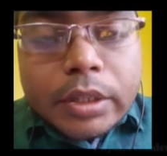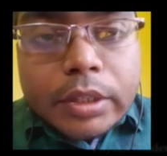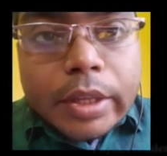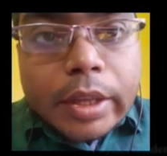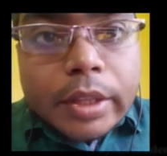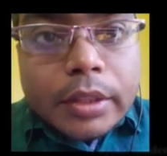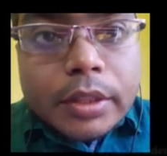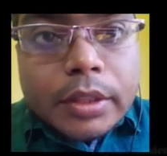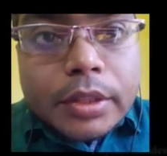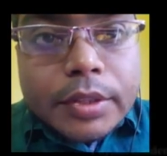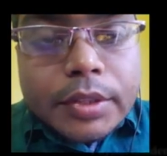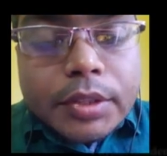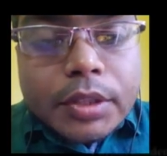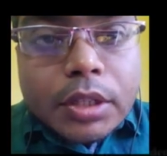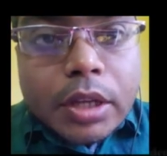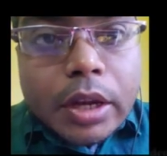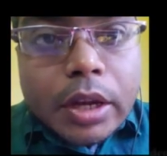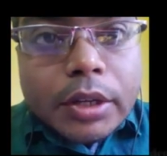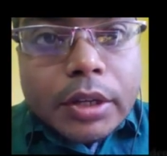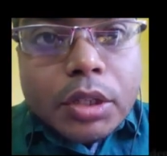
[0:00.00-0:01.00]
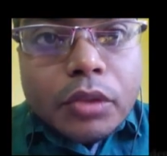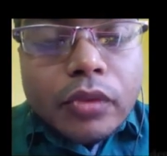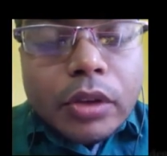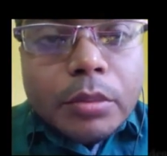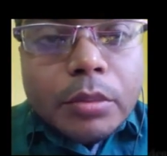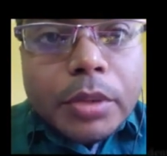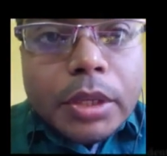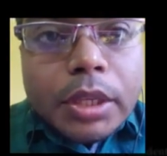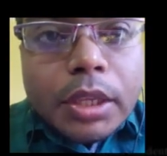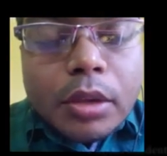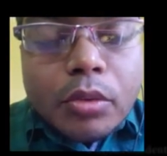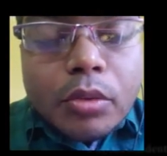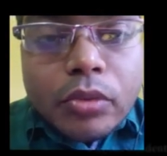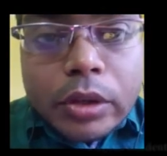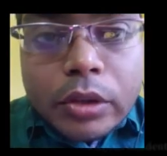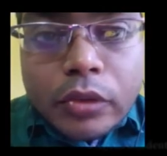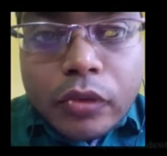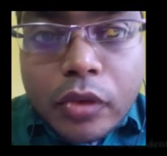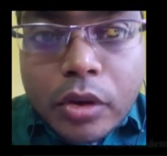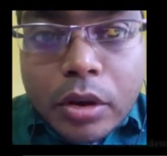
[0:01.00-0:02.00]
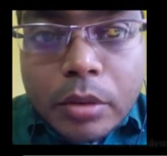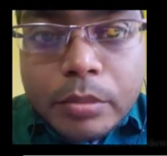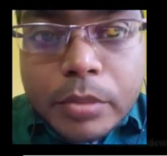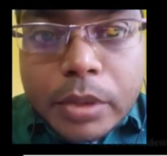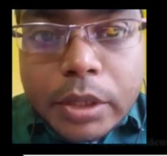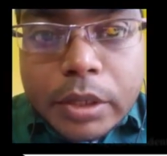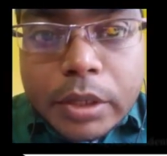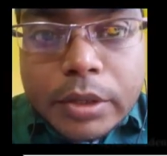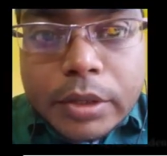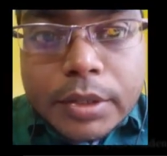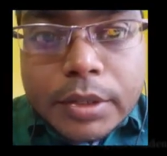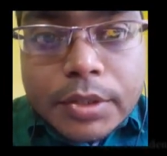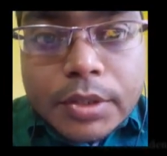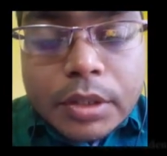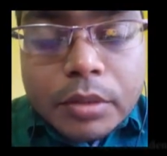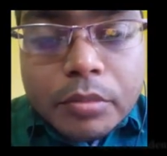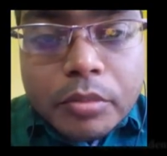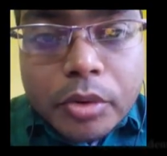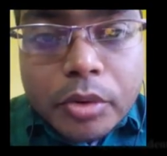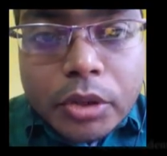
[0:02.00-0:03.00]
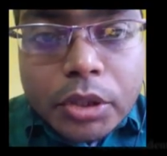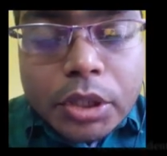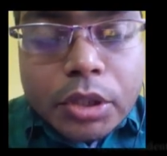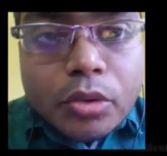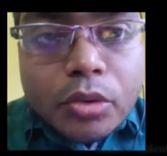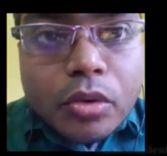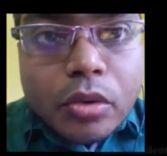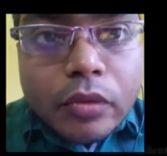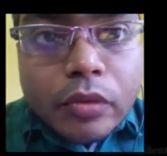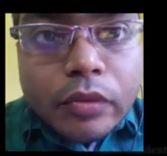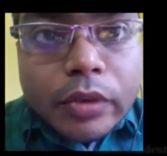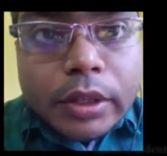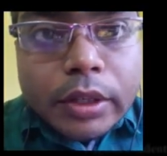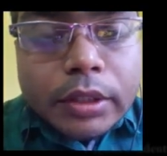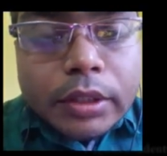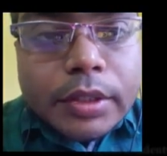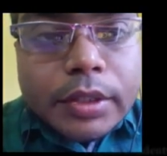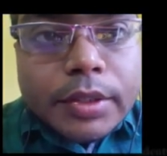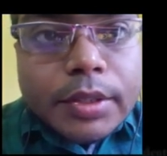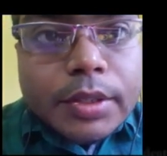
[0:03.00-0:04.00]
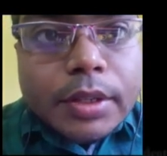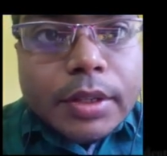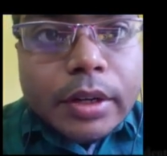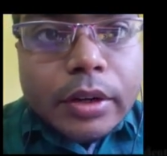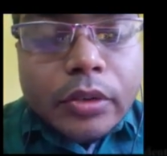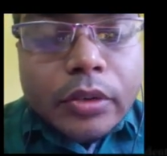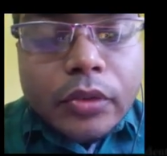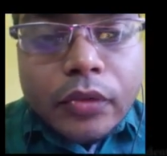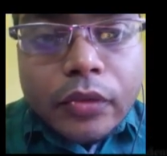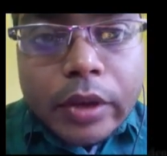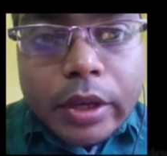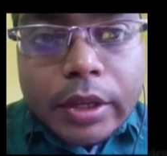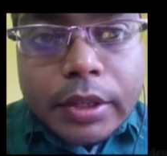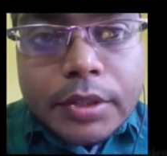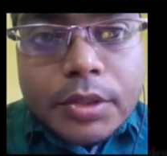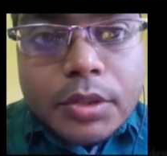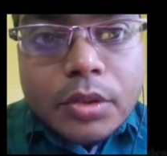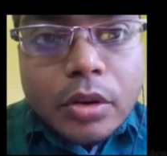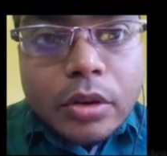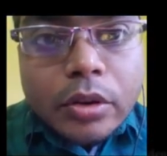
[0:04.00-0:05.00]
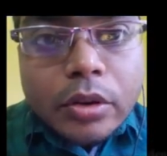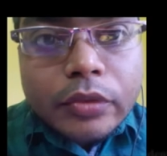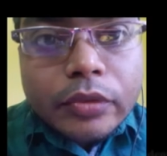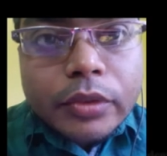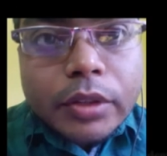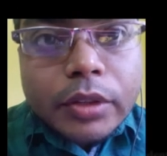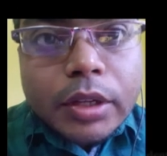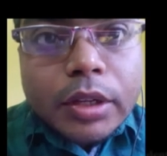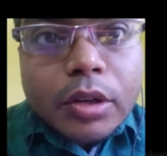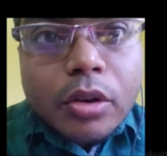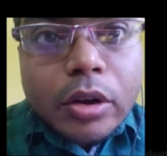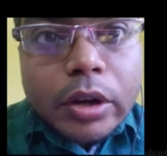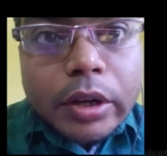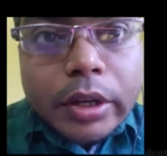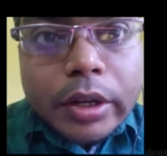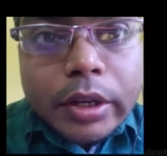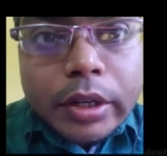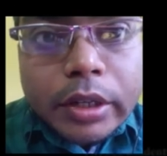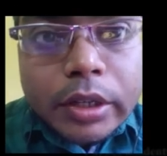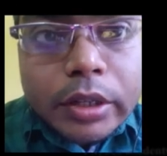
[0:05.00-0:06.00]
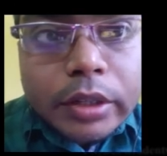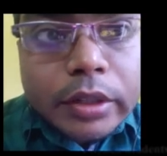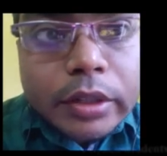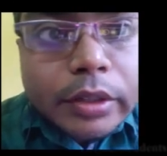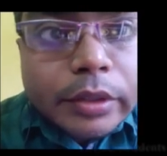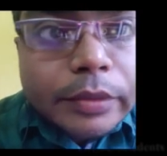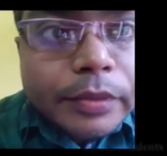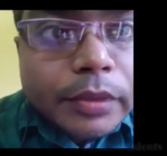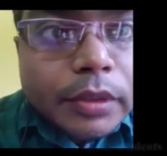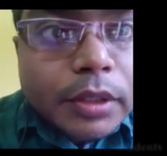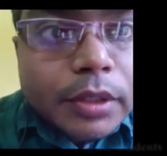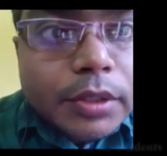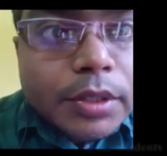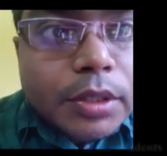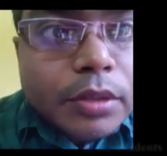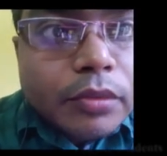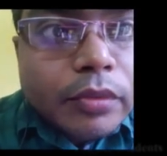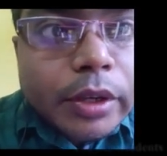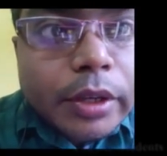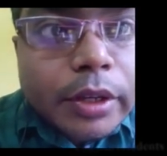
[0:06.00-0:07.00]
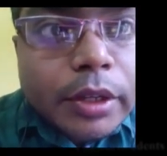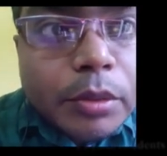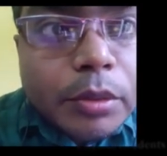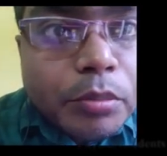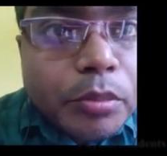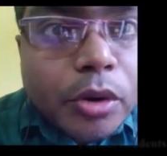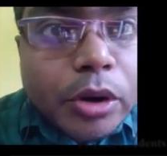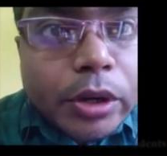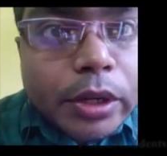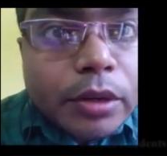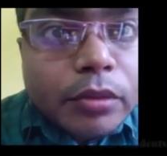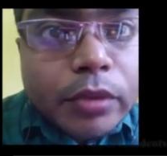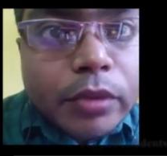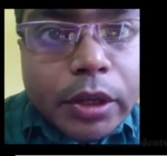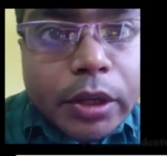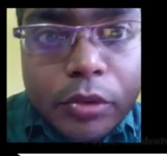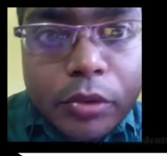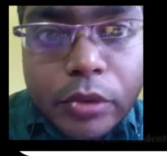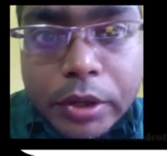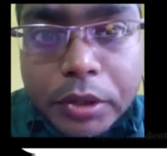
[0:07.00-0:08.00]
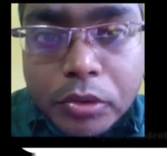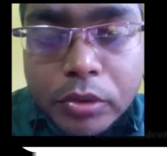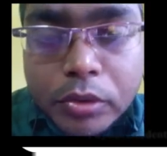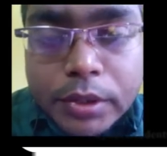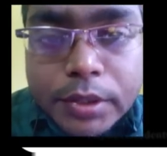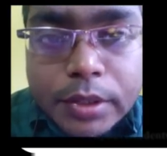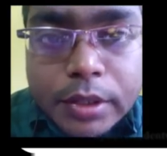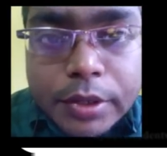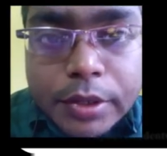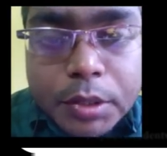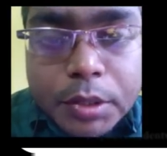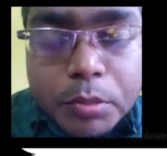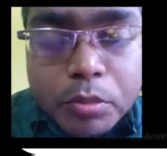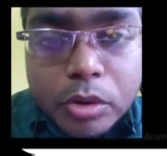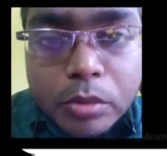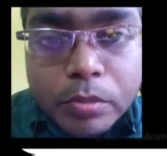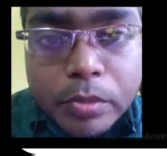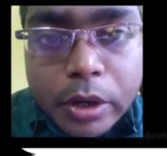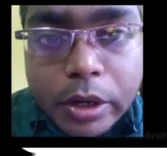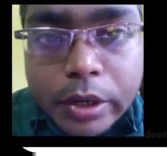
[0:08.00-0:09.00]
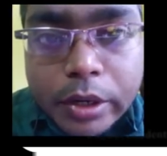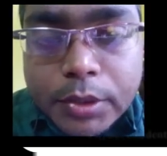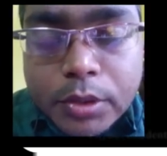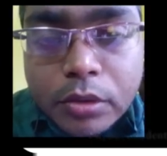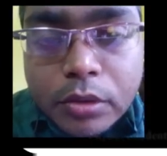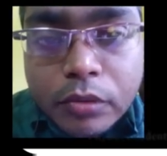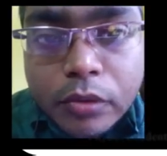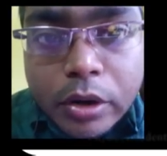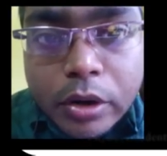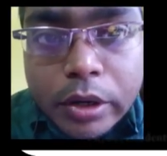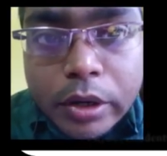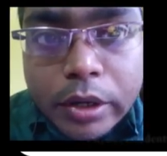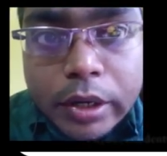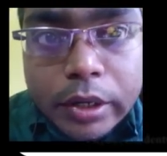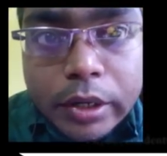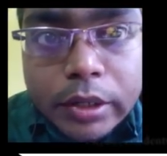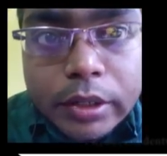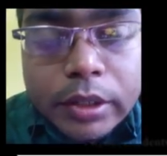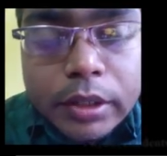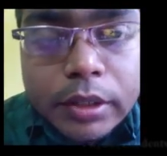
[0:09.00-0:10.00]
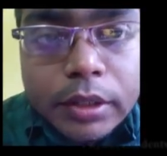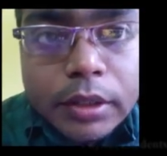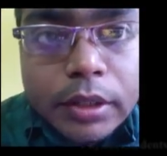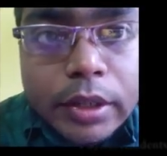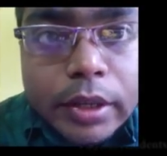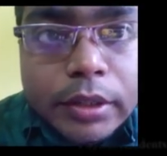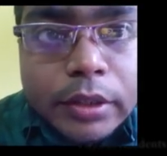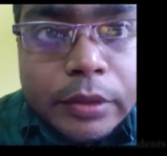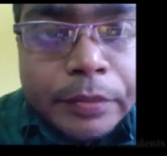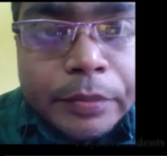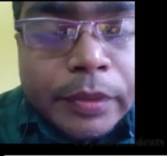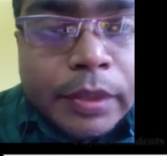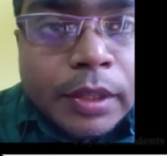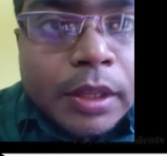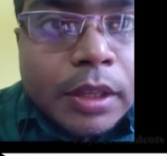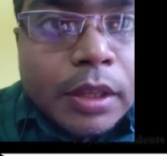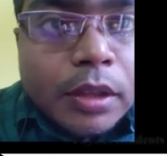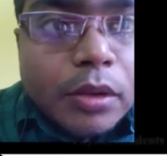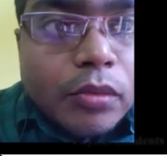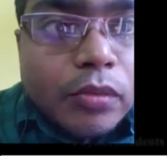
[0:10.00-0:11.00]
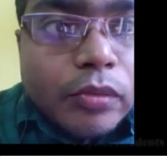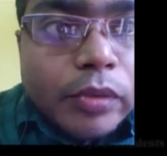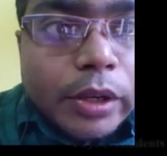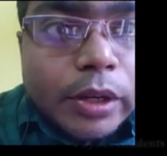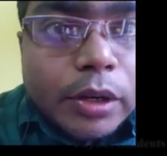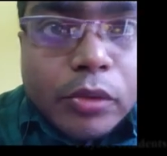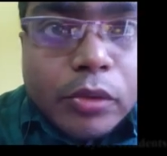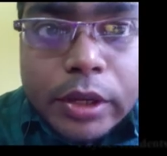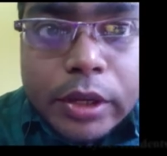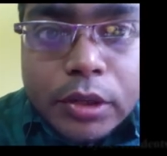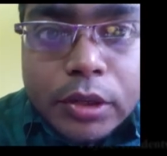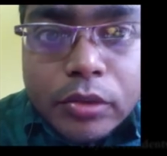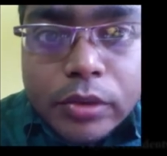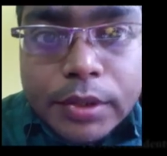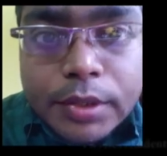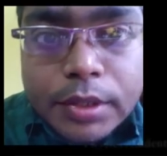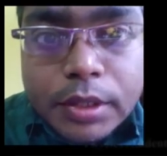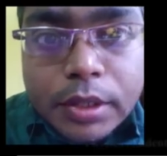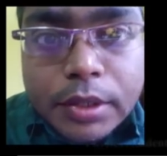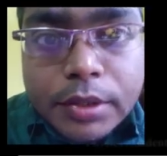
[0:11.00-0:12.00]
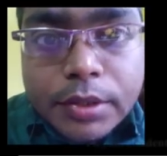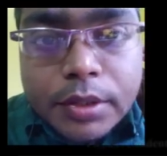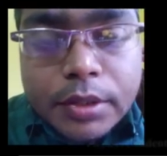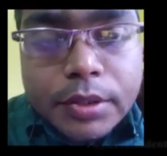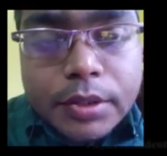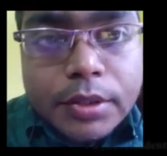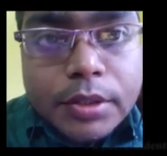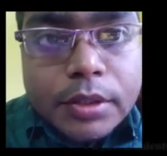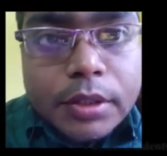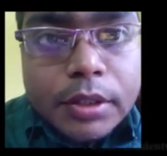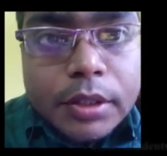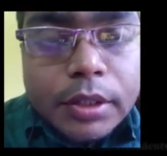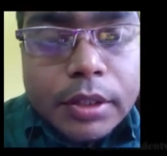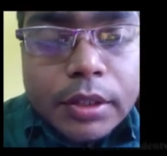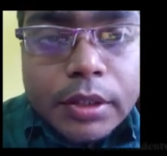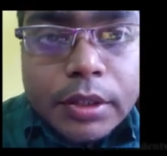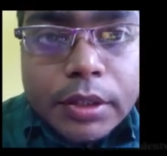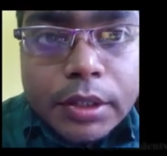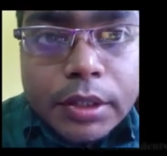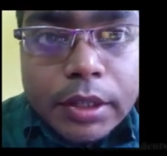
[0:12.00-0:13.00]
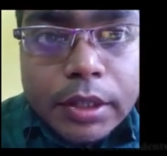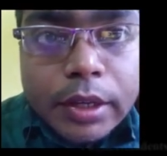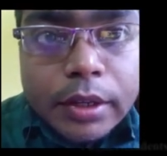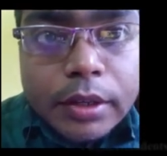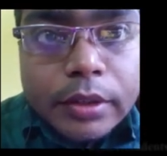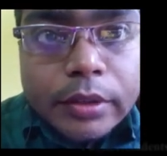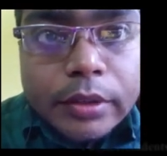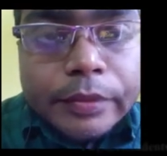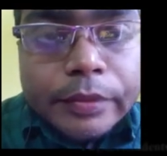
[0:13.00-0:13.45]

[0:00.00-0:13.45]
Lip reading: then this charge will be uniformly distributed over the surface of the conductor. This is very important. We are going to discuss properties of conductor. In that we are going to discuss this in detail.